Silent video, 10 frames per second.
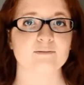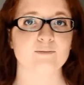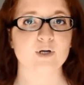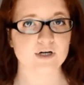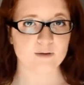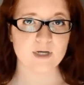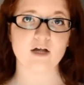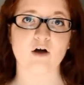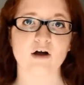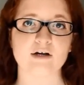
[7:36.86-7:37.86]
put it on my
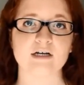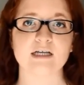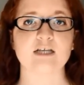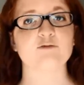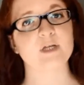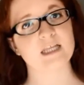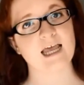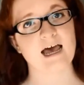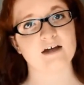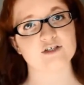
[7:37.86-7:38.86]
card, give me the
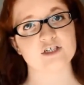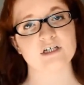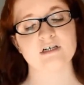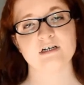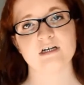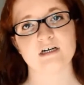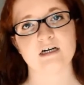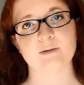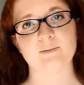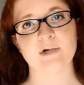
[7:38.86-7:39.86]
cash.
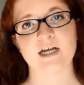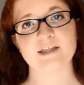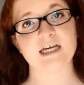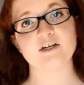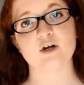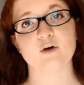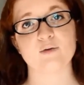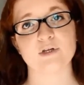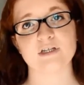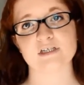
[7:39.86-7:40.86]
And they know
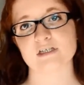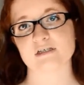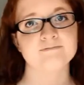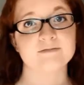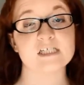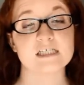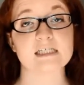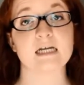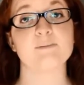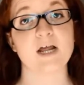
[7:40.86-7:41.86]
that this is
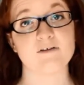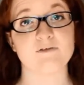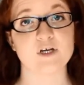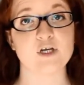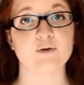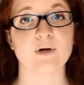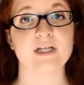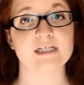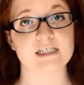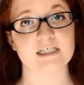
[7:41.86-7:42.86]
going to benefit you,
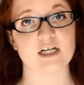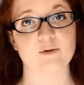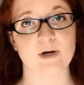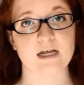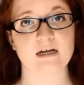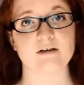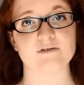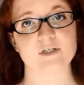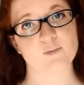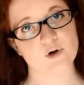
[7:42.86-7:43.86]
and this is their way of
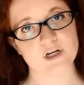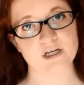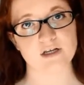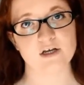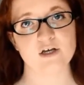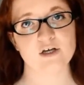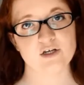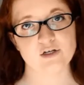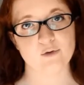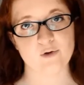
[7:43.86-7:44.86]
supporting
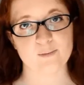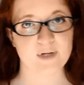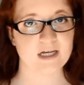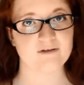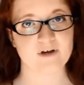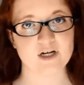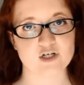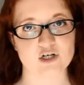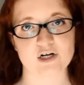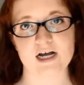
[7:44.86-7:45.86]
your big
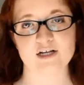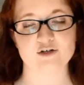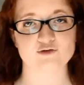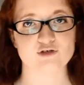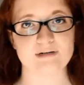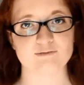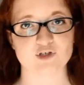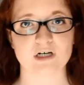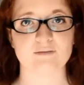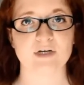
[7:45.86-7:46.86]
adventure and your dream
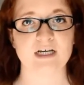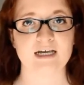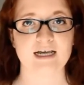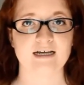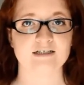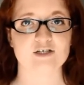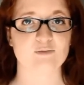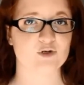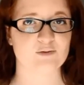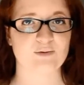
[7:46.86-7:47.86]
trip. And so
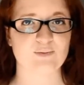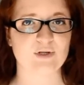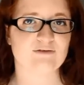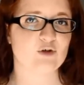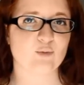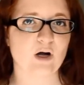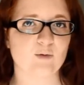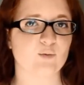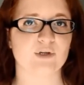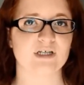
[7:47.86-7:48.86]
most people have no problem
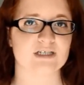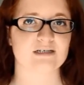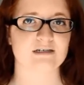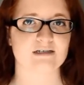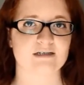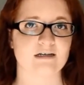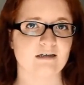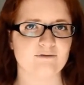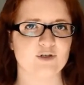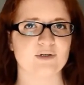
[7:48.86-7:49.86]
with this because they
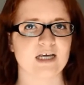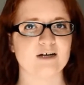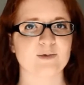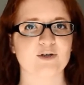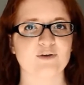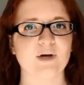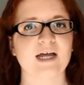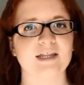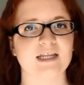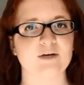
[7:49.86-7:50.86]
love you and care about you
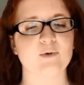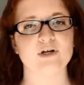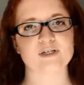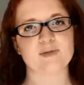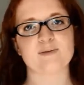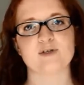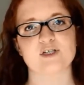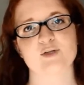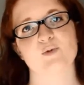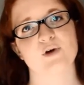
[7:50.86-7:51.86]
and they want to be able to
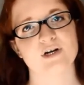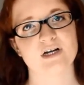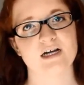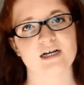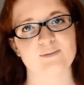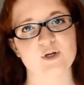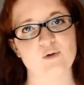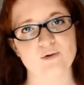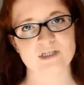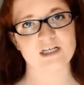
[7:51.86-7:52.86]
support the
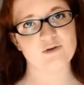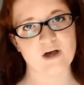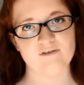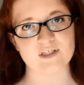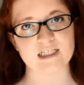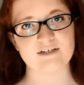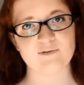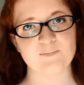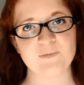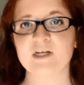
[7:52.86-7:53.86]
goals that you have in life.
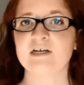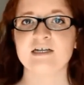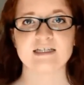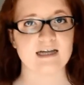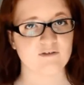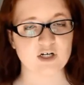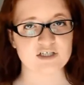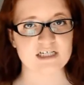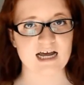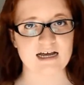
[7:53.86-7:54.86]
Never hurts
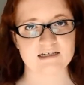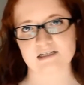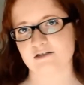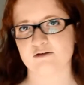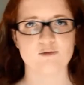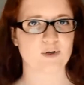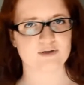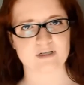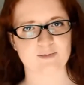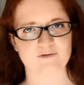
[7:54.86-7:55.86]
to ask, throw a post
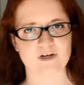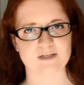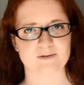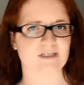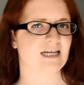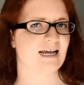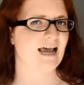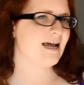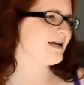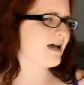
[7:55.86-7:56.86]
up on Facebook, say,
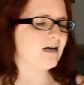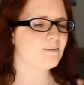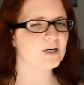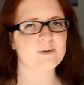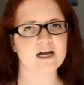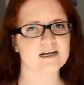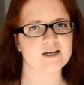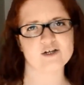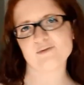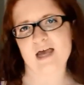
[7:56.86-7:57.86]
hey, anybody buying a
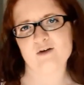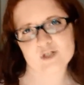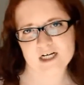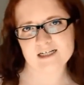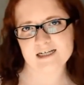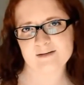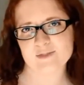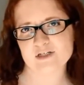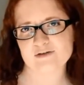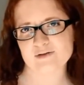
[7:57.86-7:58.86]
new couch anytime
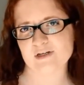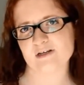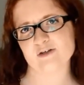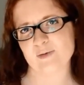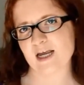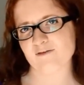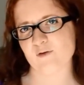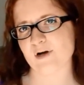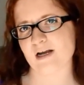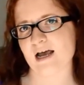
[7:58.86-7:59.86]
soon that you're paying for
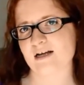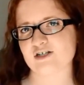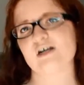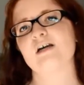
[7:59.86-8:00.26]
in cash?